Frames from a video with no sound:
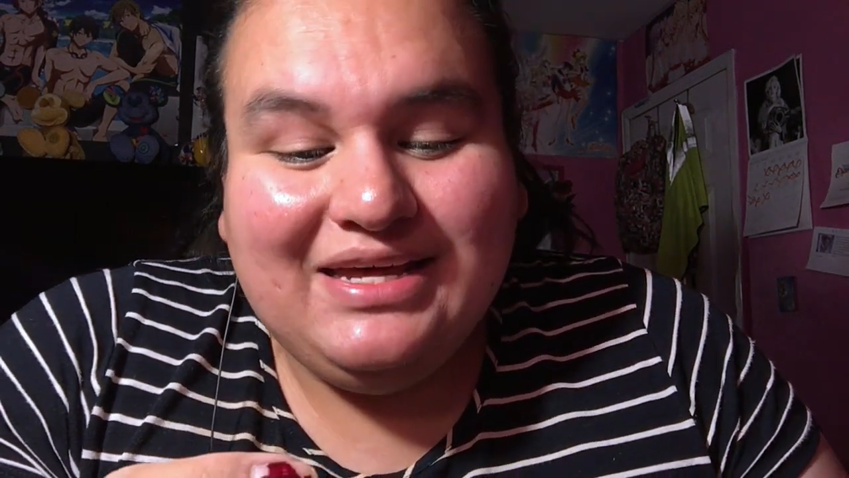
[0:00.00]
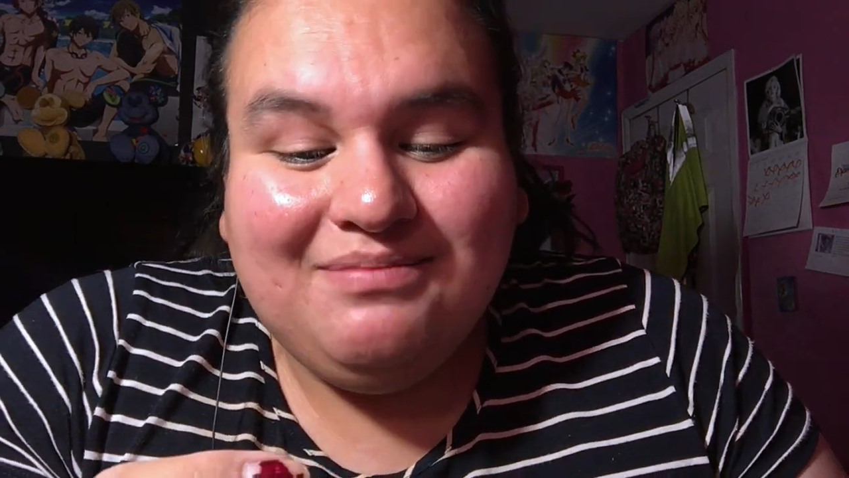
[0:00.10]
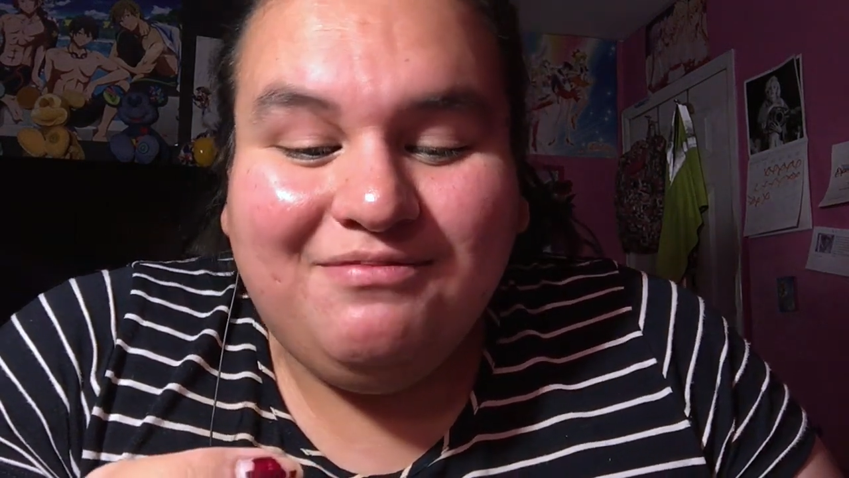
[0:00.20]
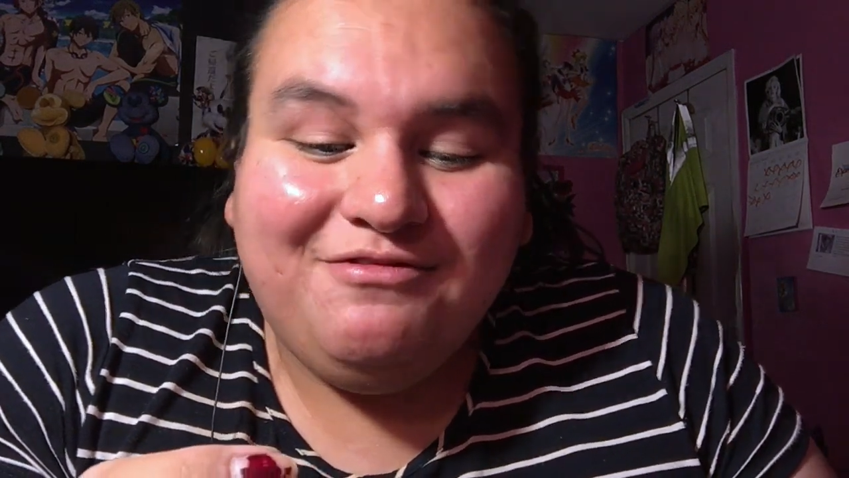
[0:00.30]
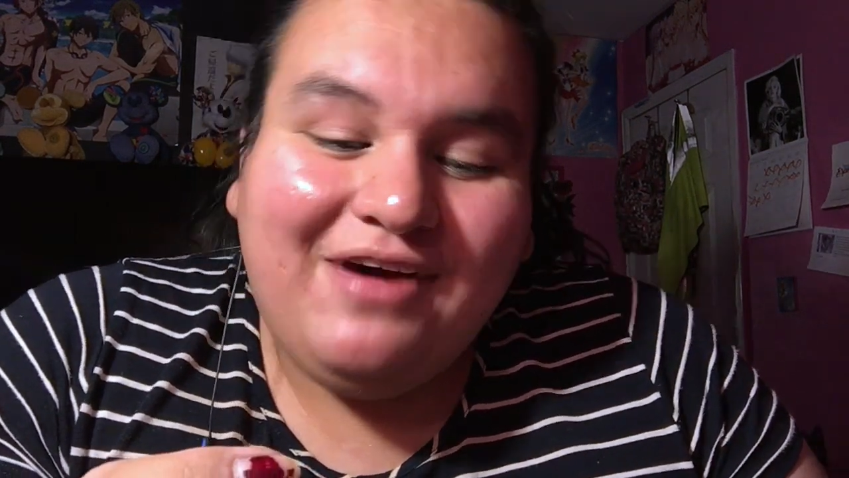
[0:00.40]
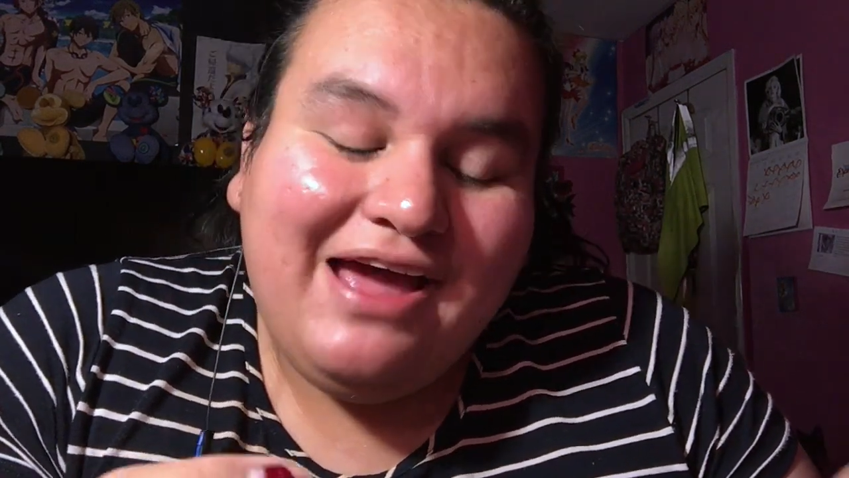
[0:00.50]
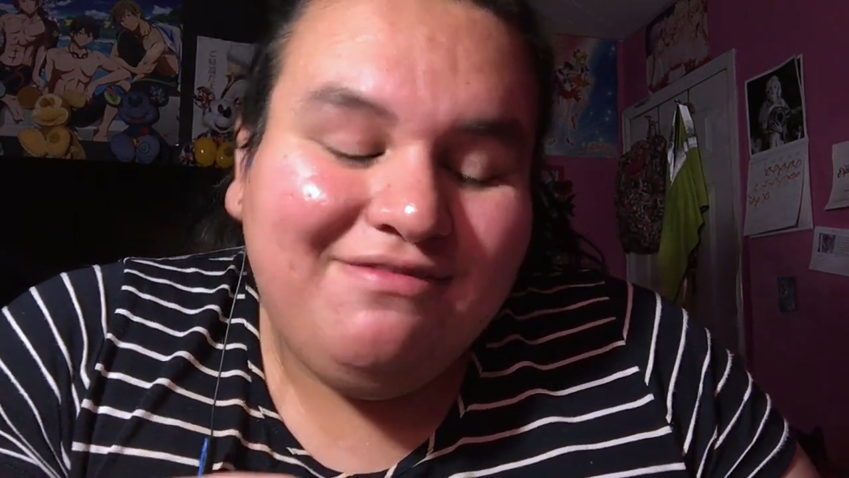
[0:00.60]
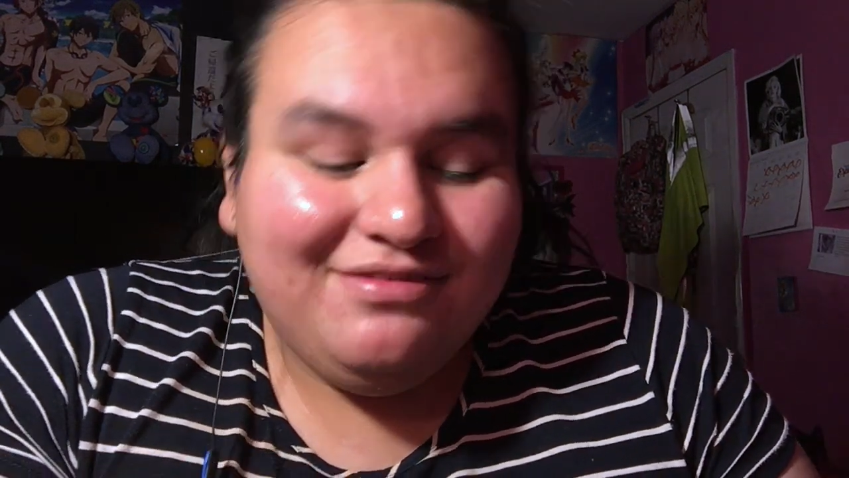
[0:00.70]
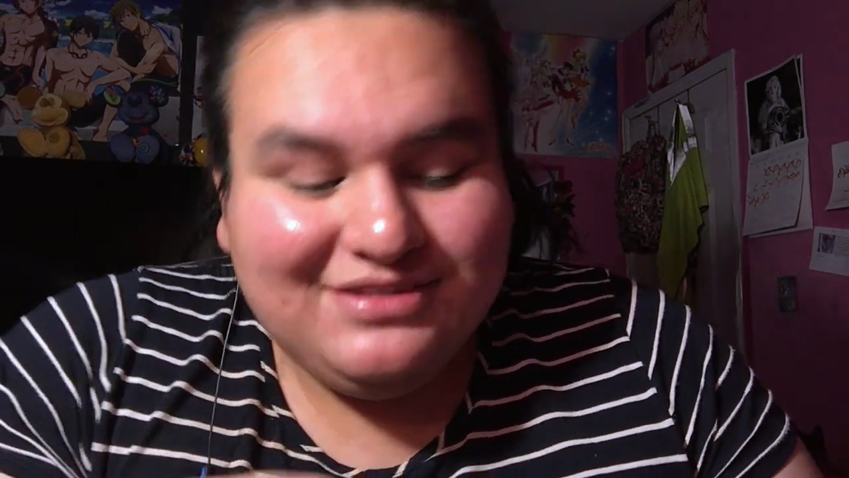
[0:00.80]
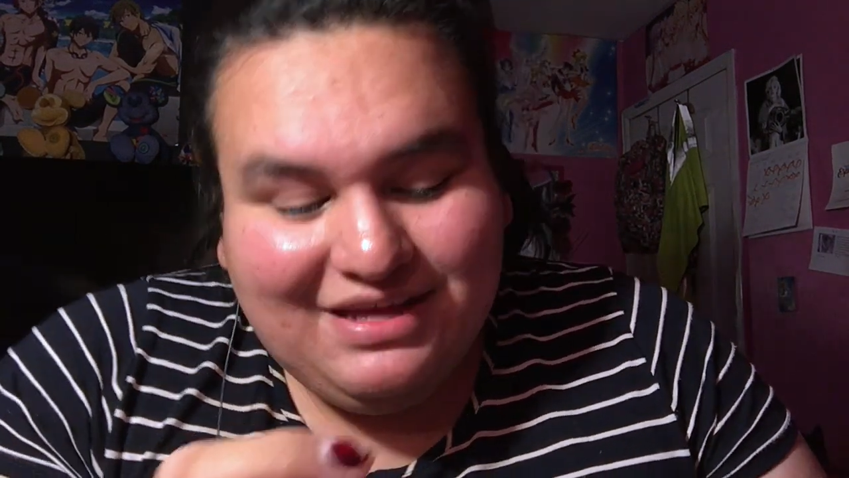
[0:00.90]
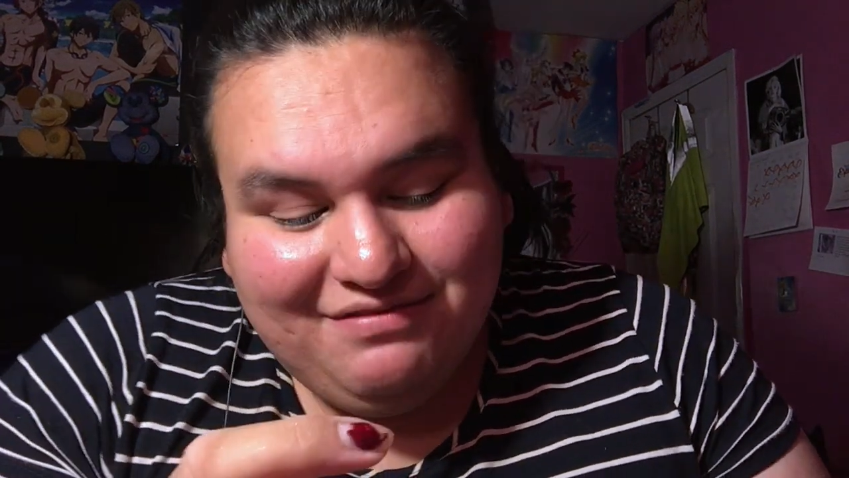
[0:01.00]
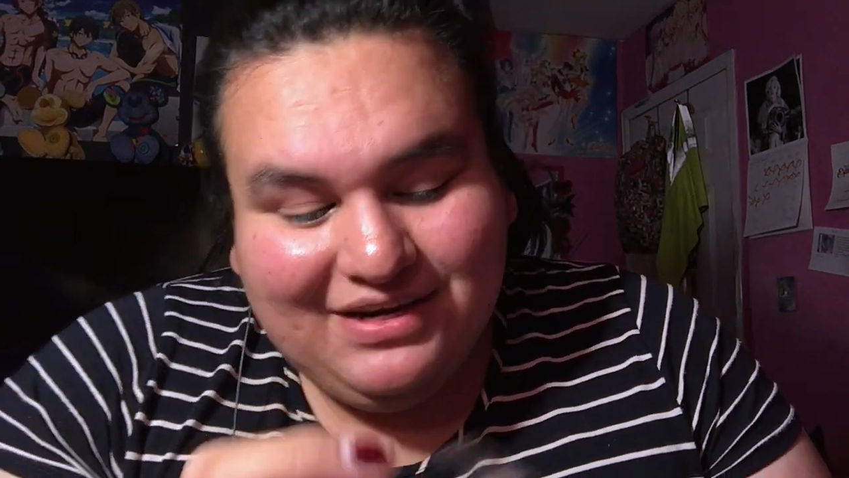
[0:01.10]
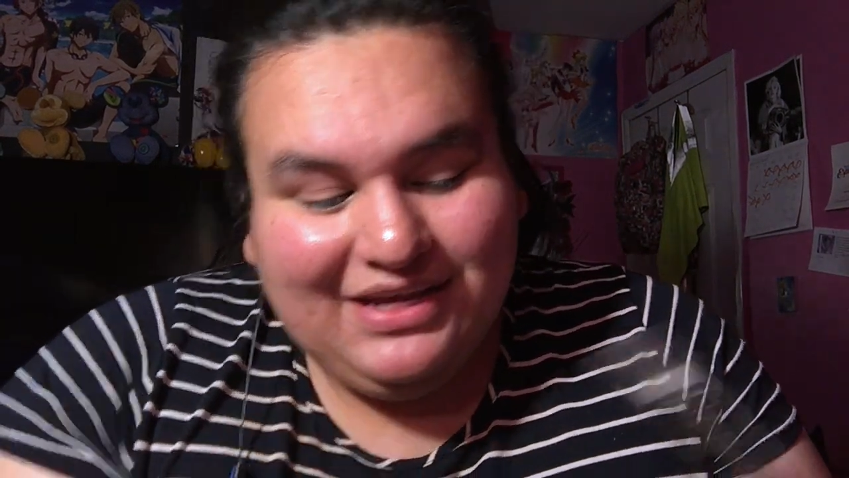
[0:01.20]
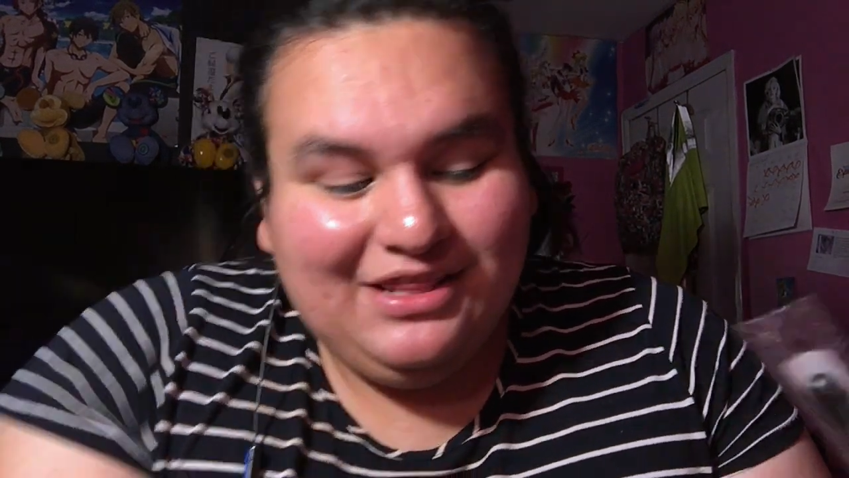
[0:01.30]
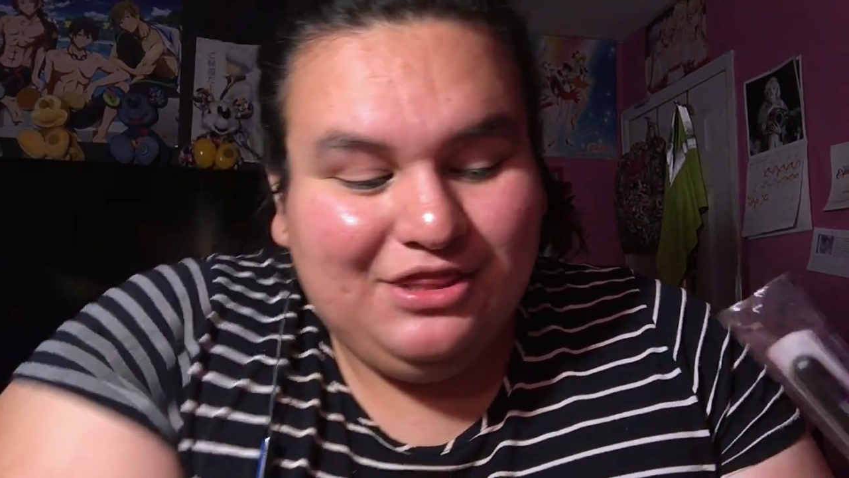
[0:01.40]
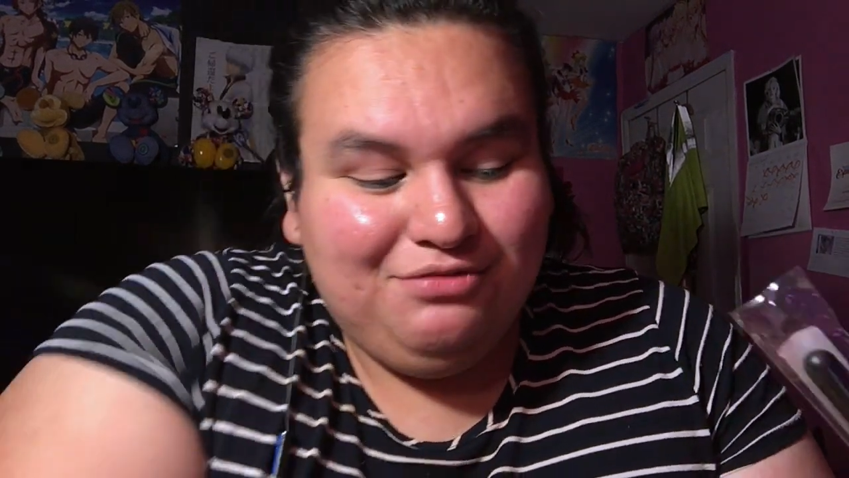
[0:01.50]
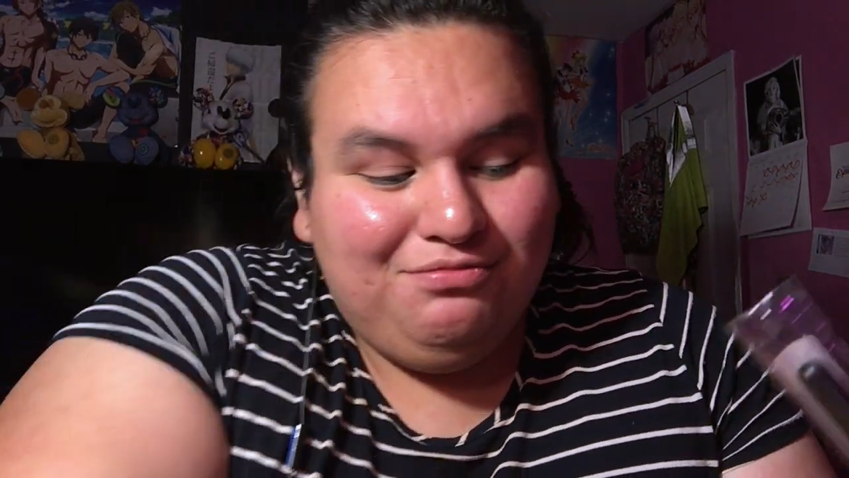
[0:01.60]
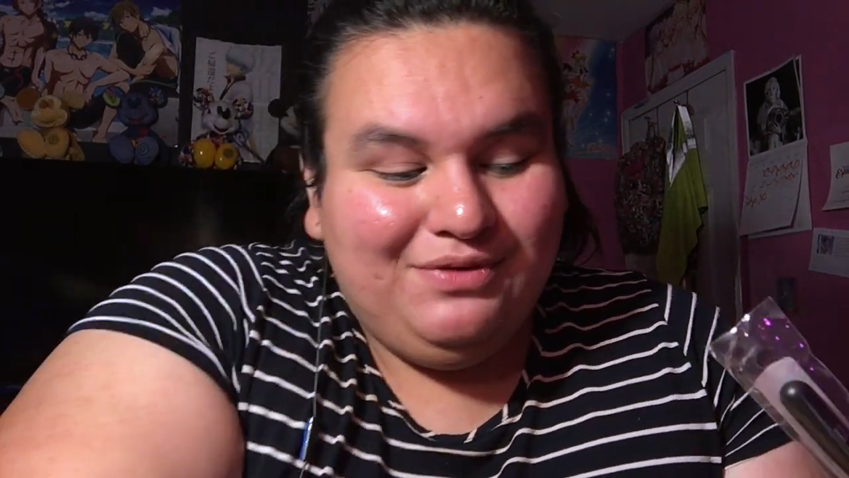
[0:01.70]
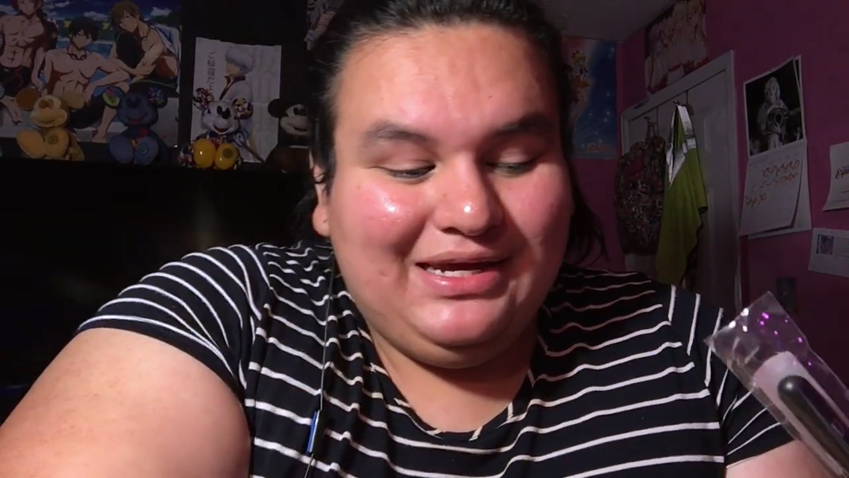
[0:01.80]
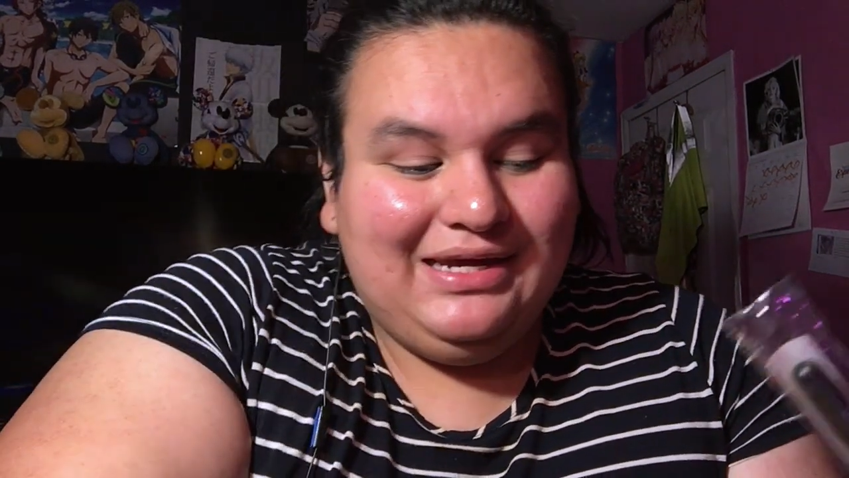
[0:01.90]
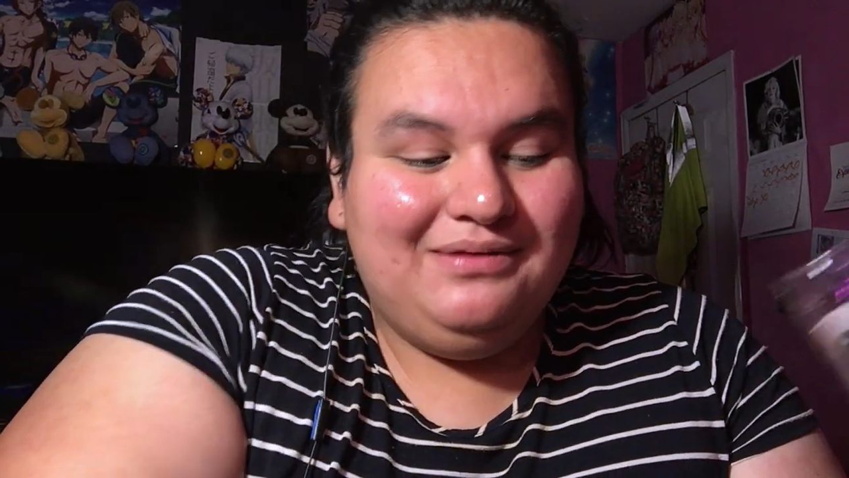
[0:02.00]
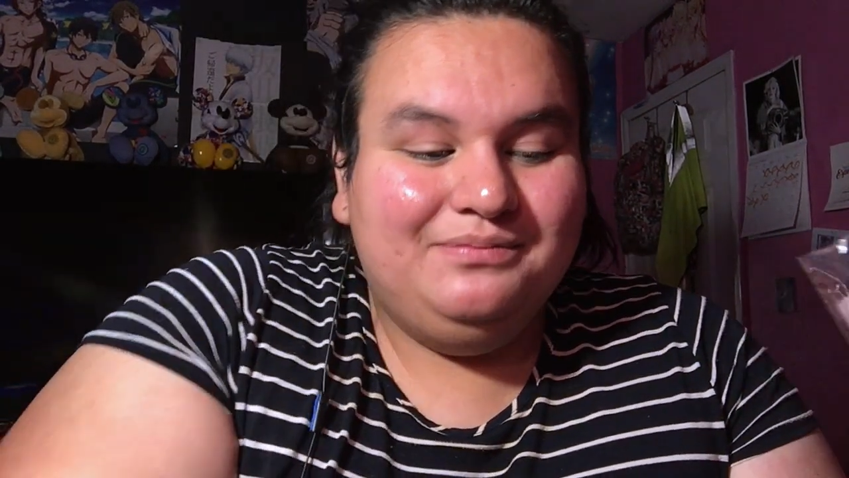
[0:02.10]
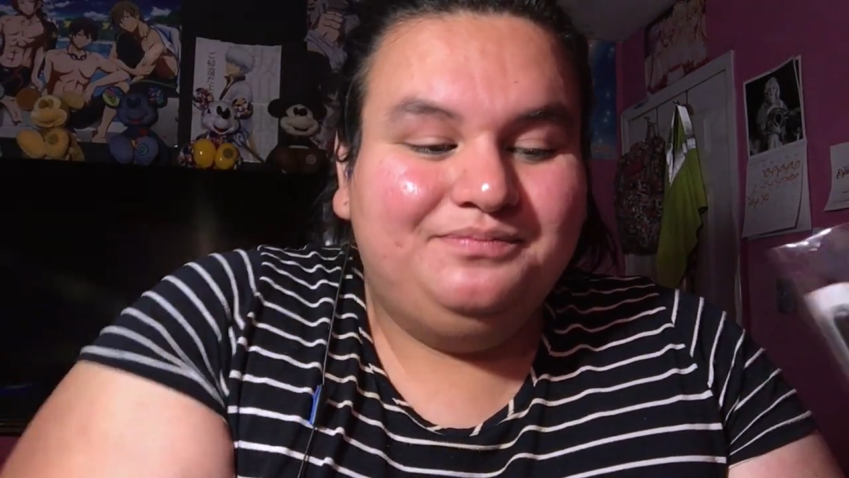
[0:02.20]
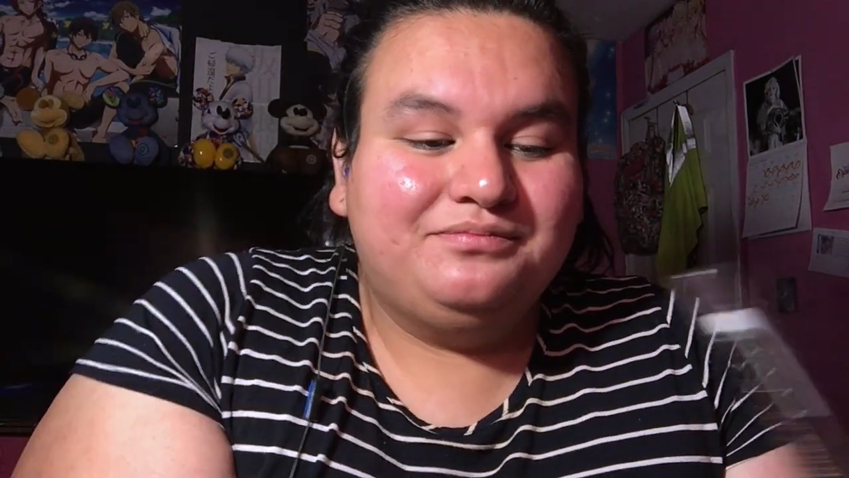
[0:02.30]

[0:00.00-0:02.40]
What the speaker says: M573.